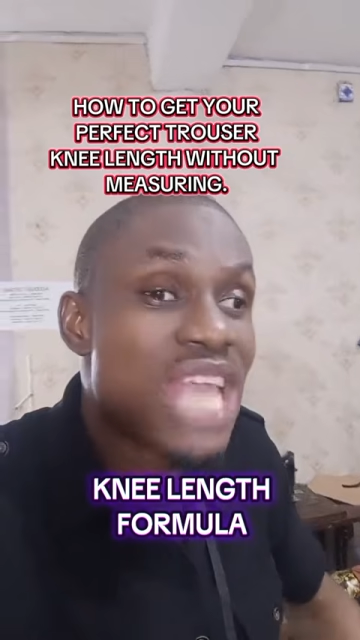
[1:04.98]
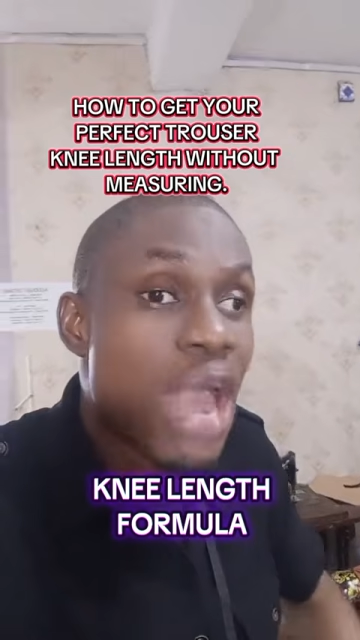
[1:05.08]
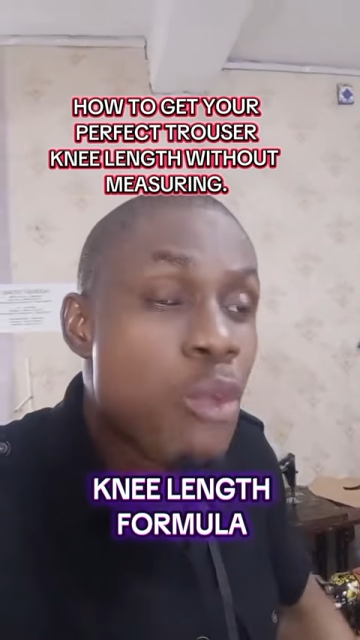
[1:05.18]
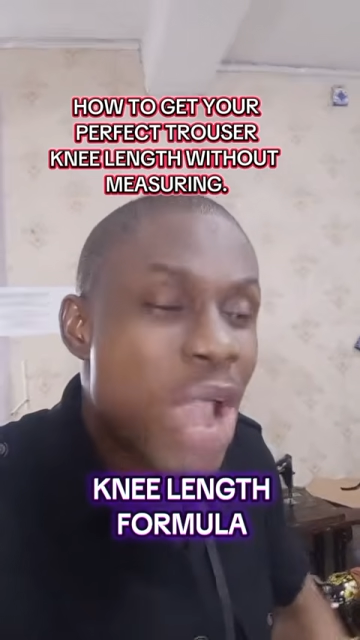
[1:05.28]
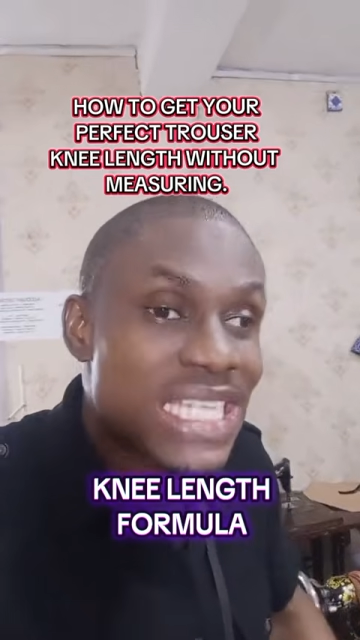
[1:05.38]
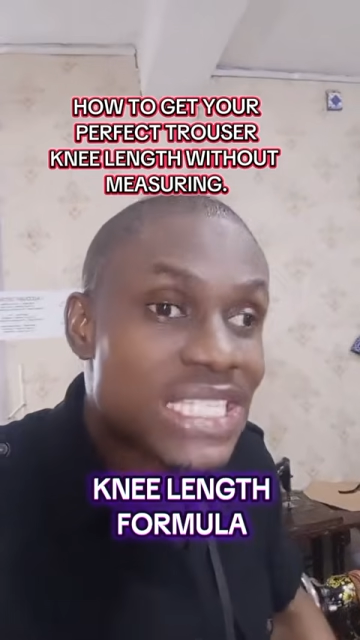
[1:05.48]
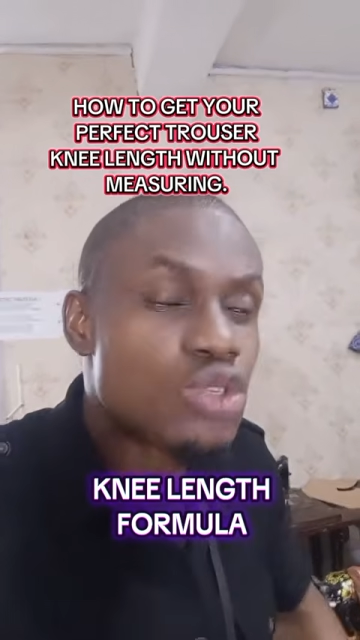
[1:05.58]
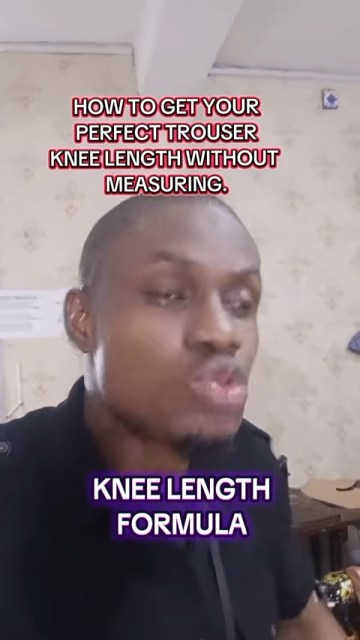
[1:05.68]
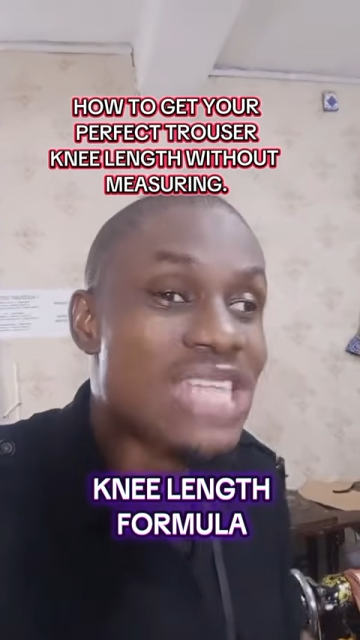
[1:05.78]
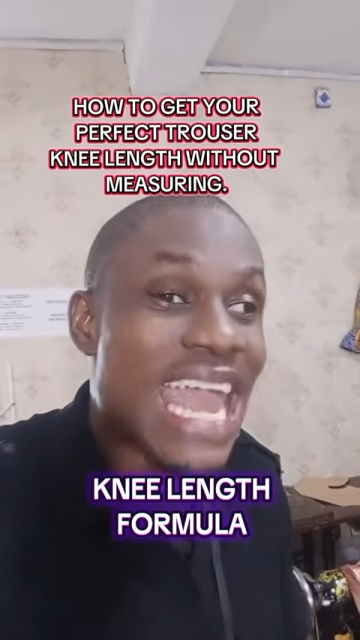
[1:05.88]
their
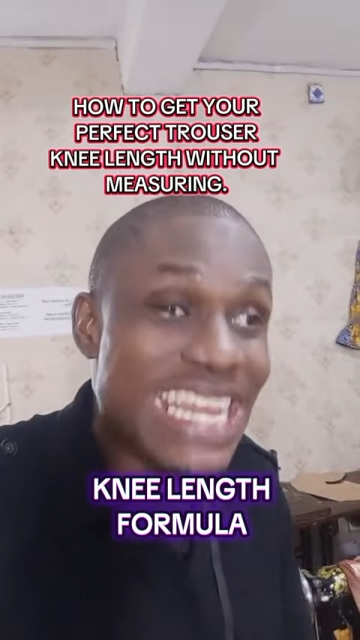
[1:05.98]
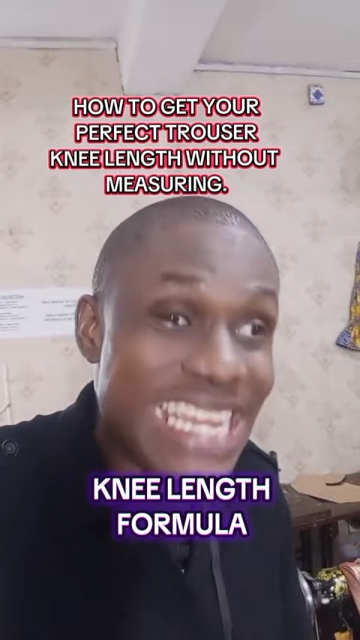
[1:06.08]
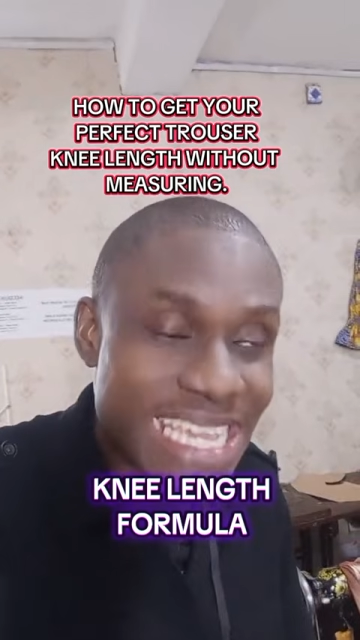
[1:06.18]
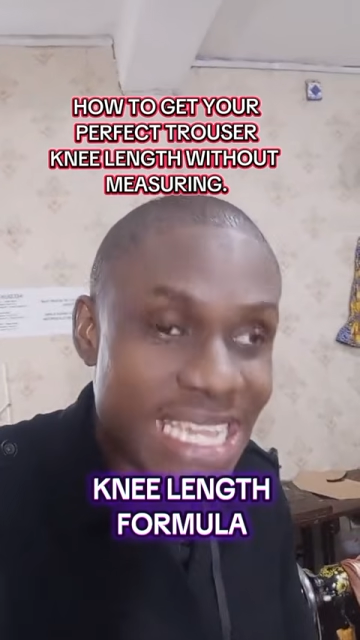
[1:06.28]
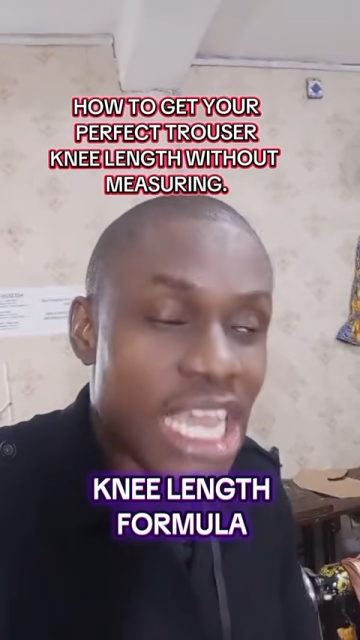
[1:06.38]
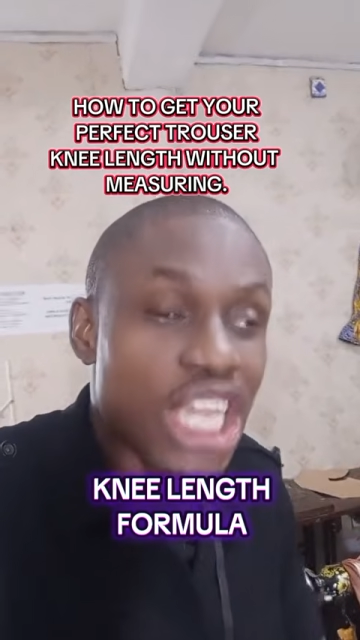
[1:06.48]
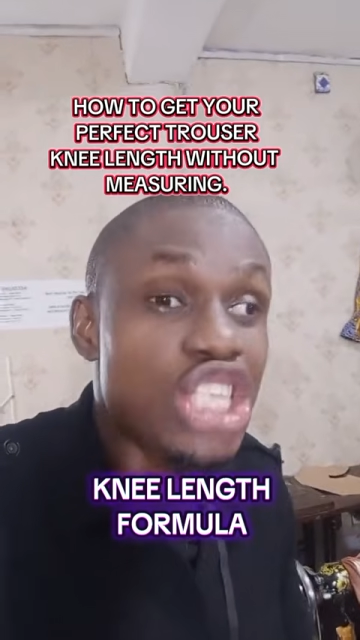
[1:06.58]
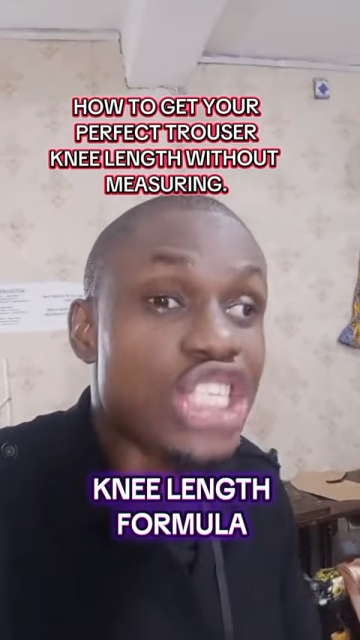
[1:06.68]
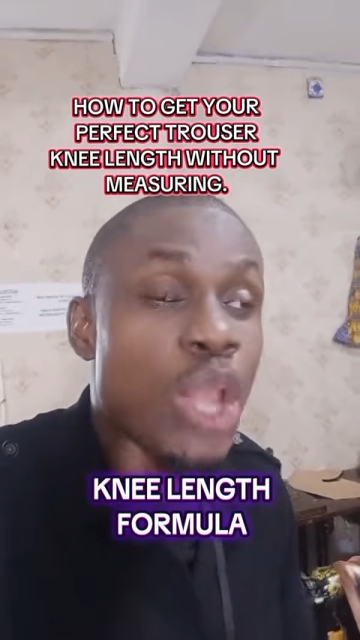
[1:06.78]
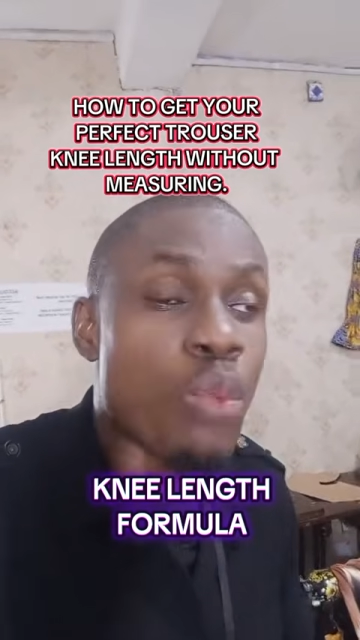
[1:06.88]
waist to their knee
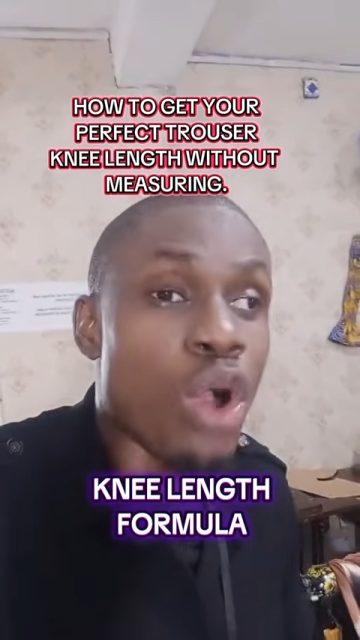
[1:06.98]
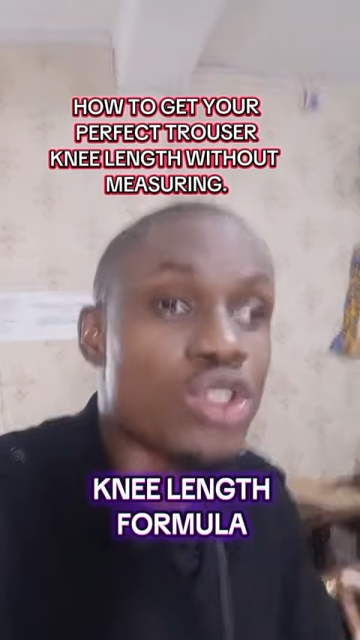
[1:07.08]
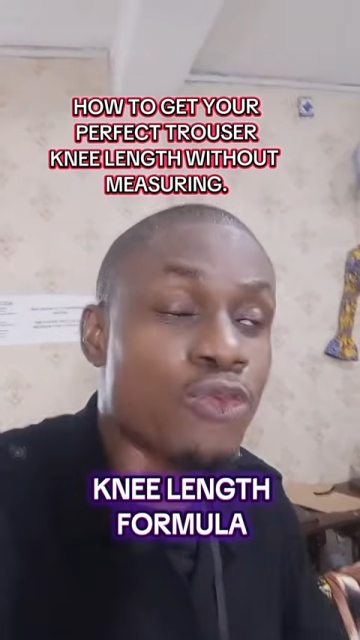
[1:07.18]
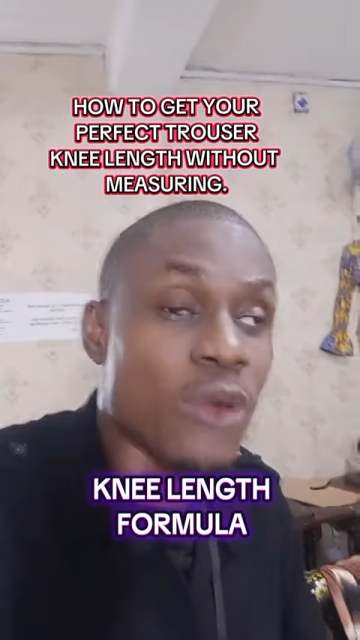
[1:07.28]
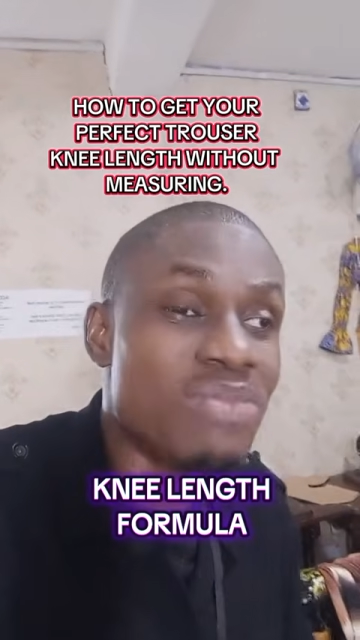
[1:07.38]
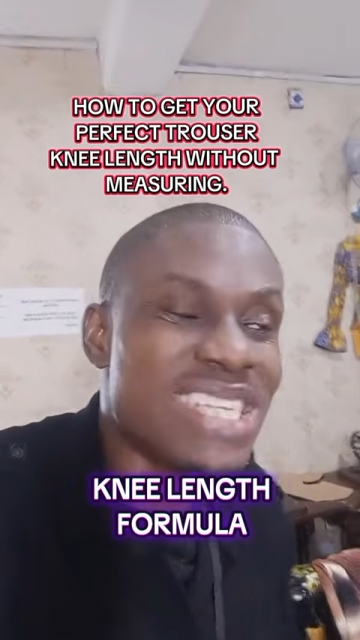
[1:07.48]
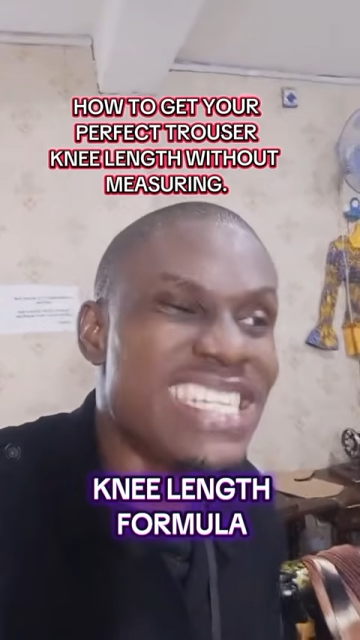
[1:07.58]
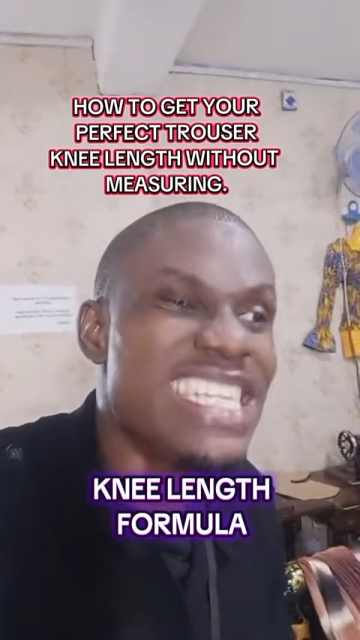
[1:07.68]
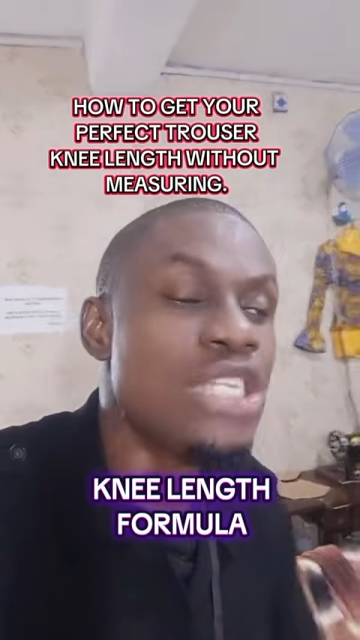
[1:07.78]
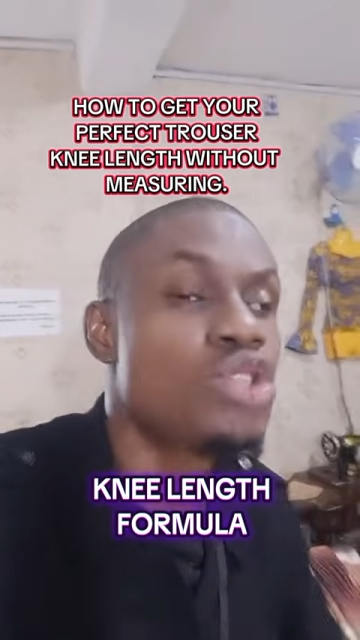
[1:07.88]
is equal to from the
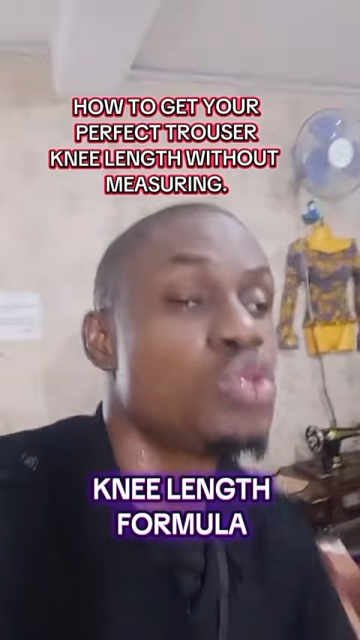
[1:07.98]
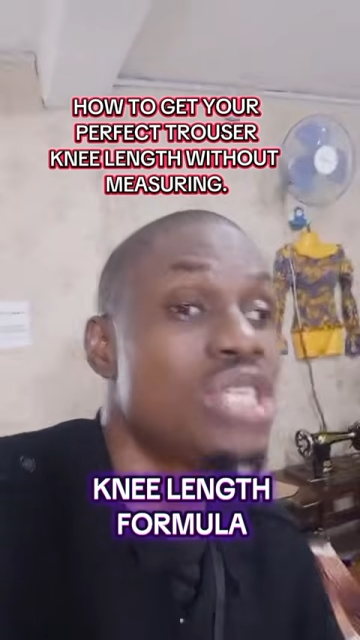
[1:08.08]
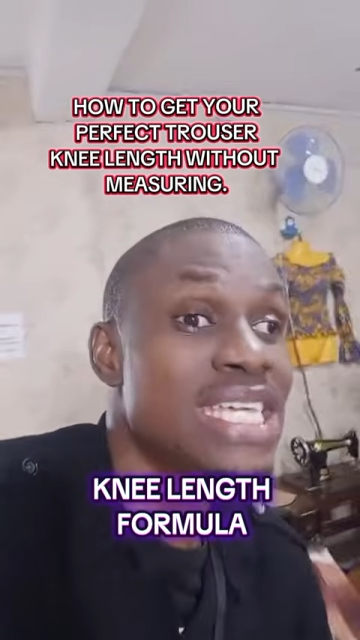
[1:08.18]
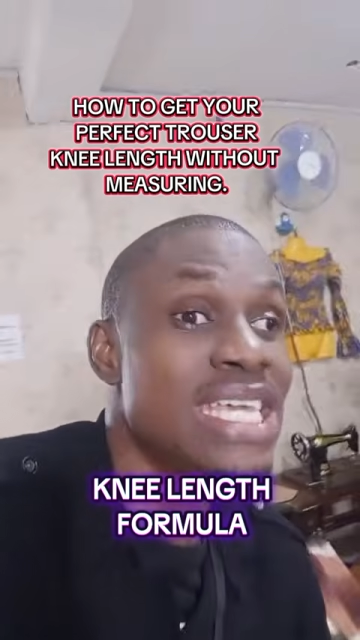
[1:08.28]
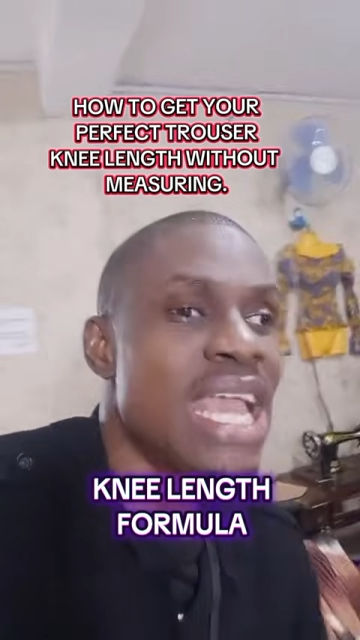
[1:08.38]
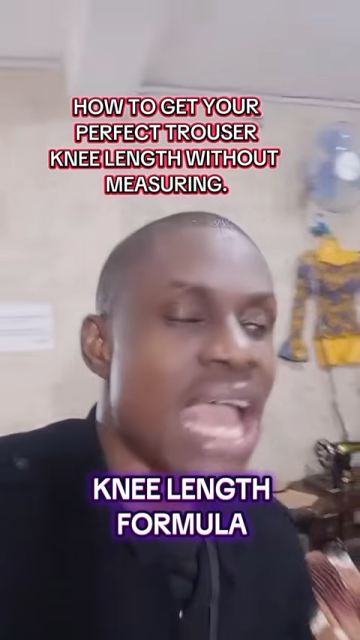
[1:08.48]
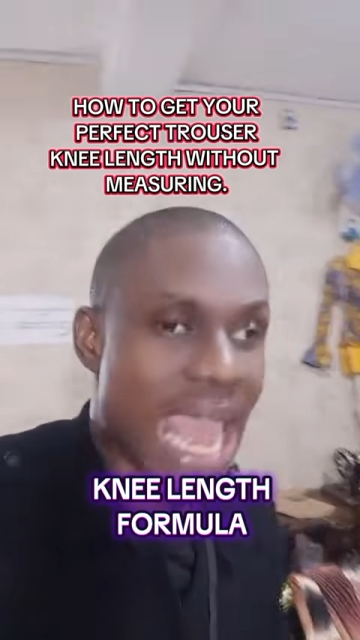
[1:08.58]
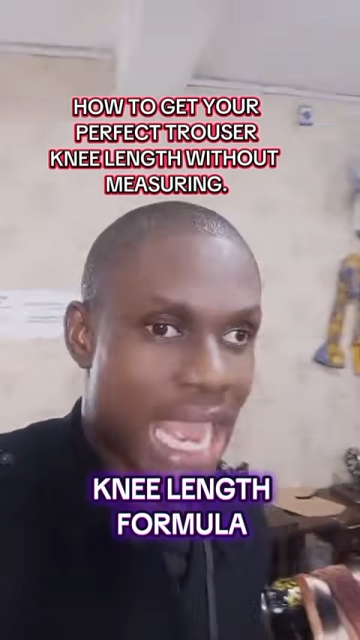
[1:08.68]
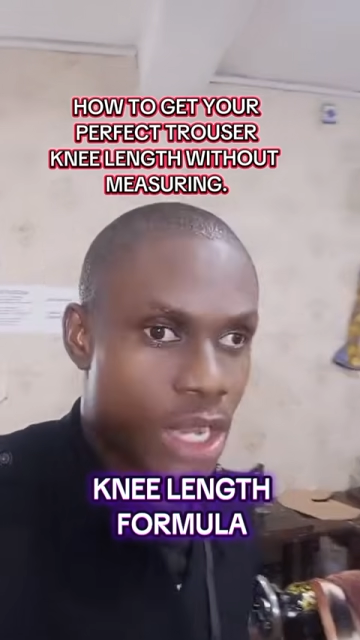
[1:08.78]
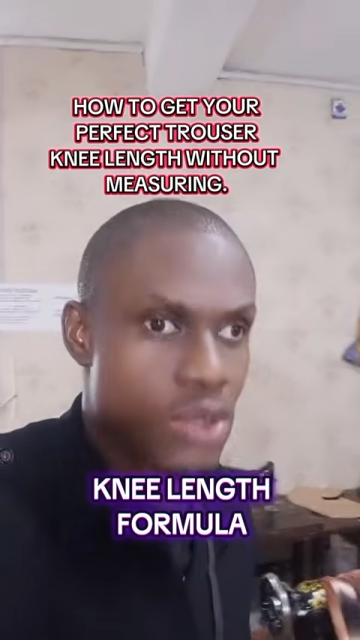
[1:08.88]
knee to the
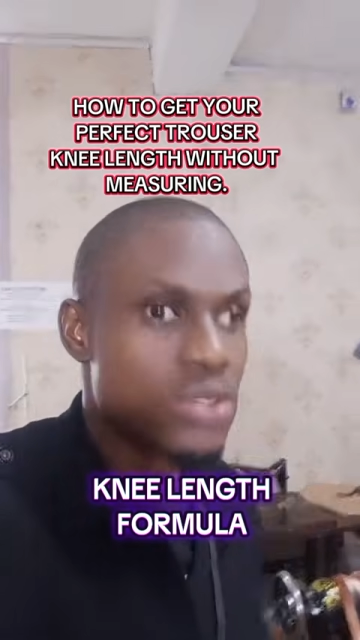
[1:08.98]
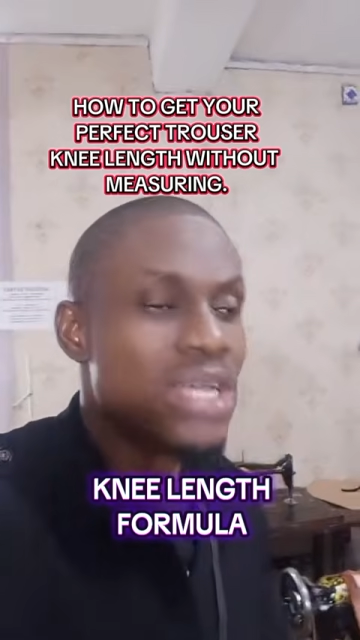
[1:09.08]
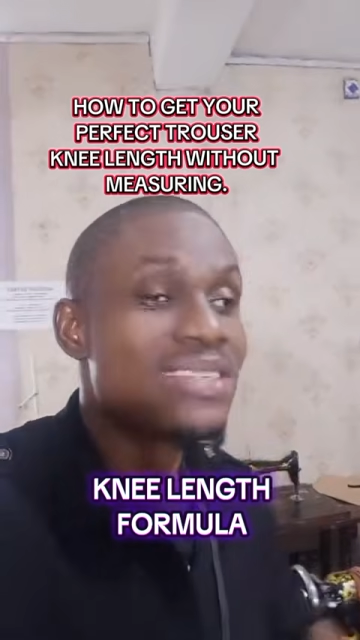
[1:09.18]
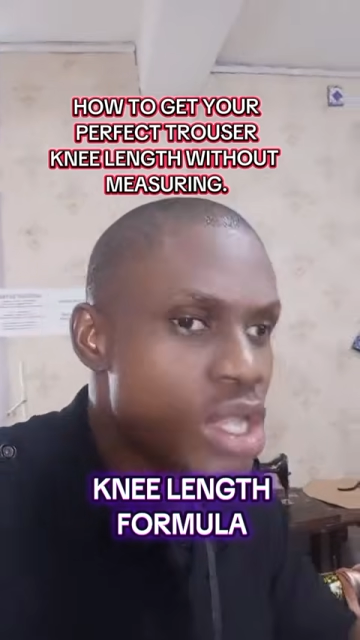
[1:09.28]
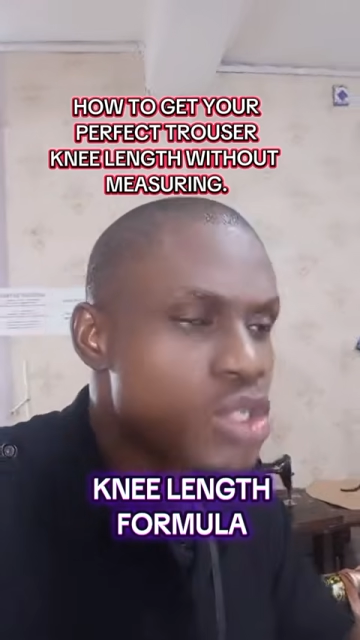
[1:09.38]
ankle.